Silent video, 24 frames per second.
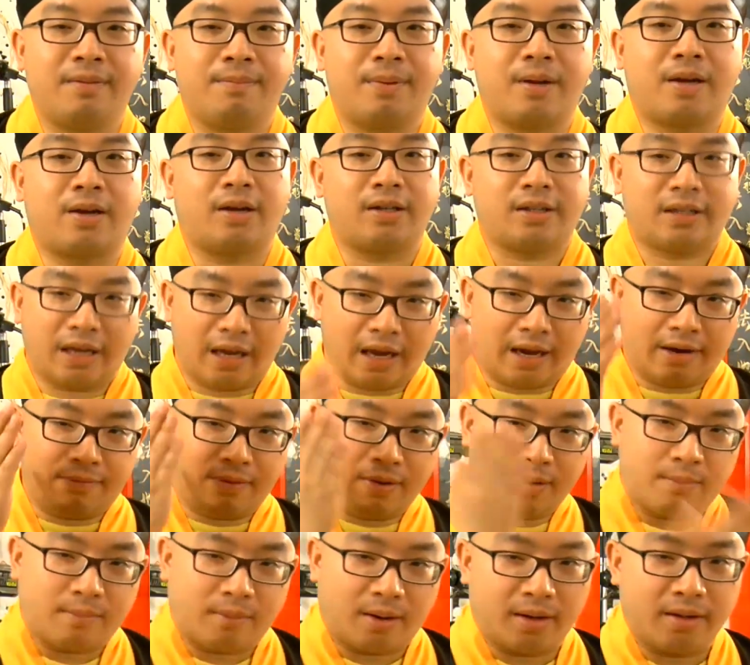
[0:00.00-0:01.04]
Because
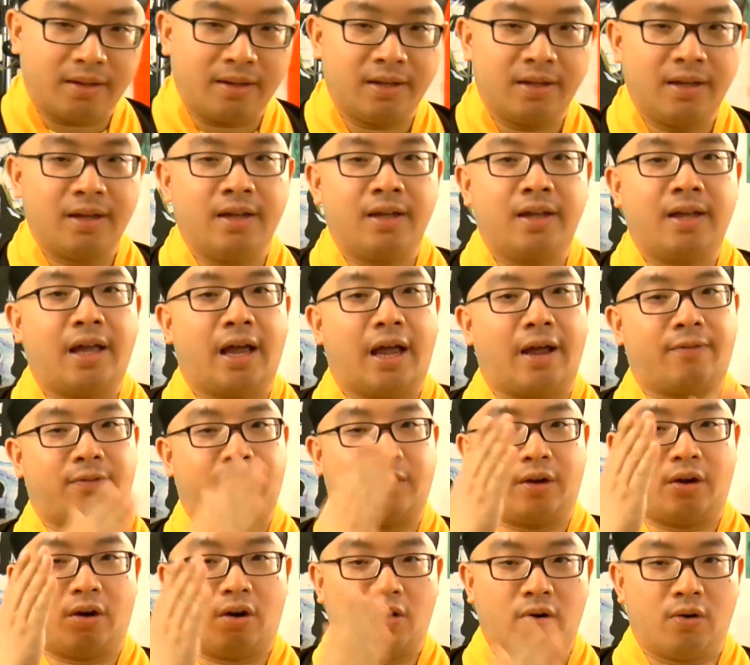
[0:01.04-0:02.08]
everyone have
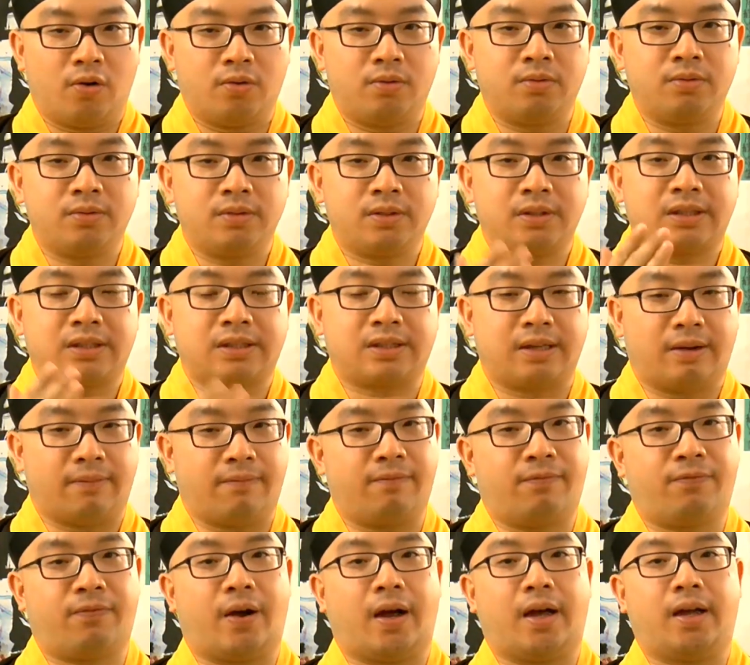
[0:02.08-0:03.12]
their own
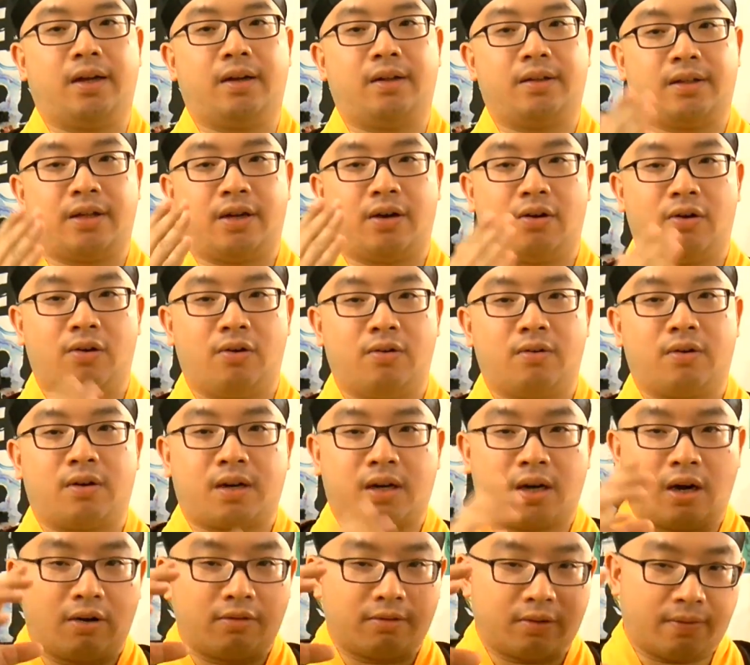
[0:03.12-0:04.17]
samfat, their own
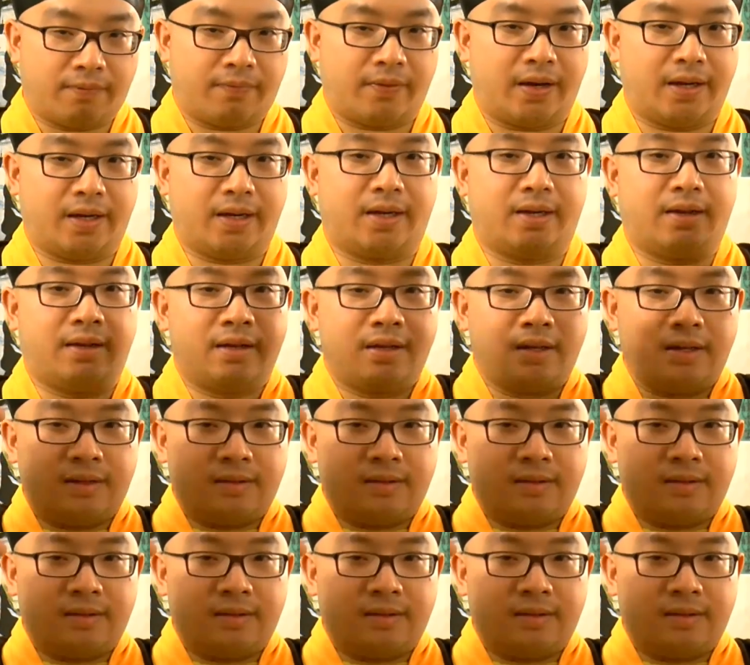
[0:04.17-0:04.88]
cultivated